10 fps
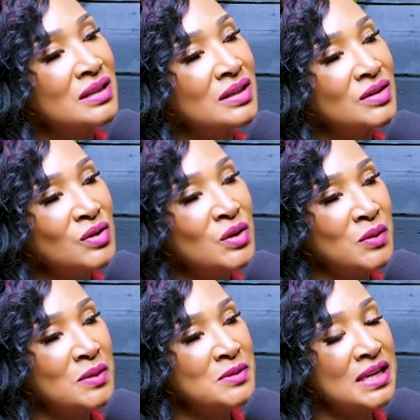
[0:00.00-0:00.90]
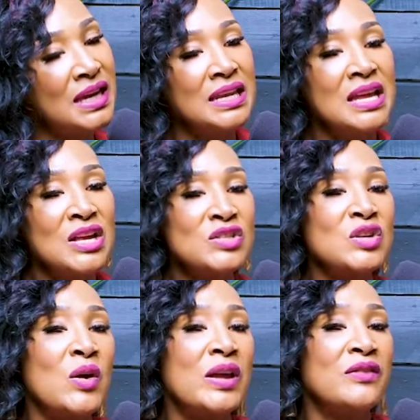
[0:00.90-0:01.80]
You know what I'm saying? Yeah.
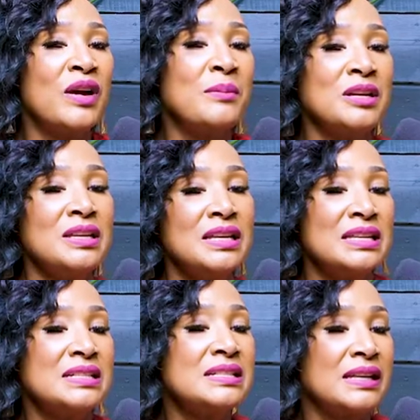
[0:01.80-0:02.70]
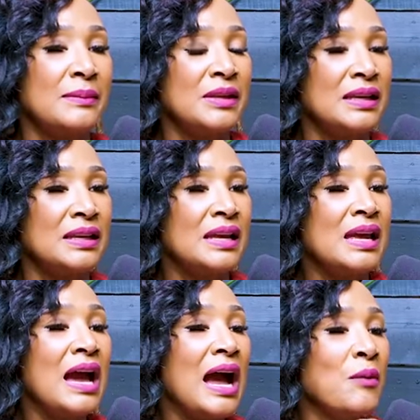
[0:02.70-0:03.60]
So if I'm going to get something,
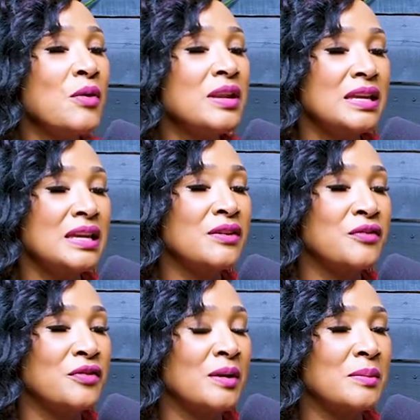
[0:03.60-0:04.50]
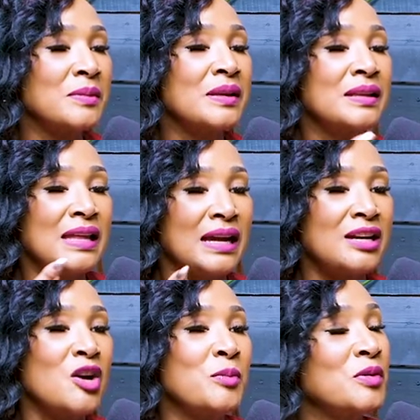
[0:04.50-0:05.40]
I want to get it from that
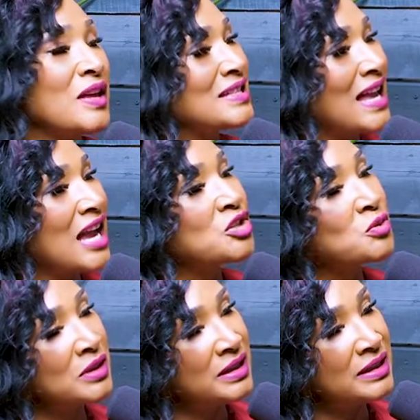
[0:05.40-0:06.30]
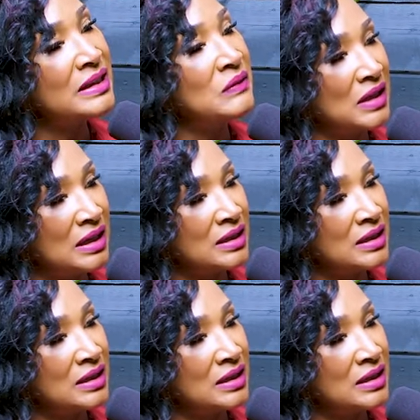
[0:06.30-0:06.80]
couple that's actually living it.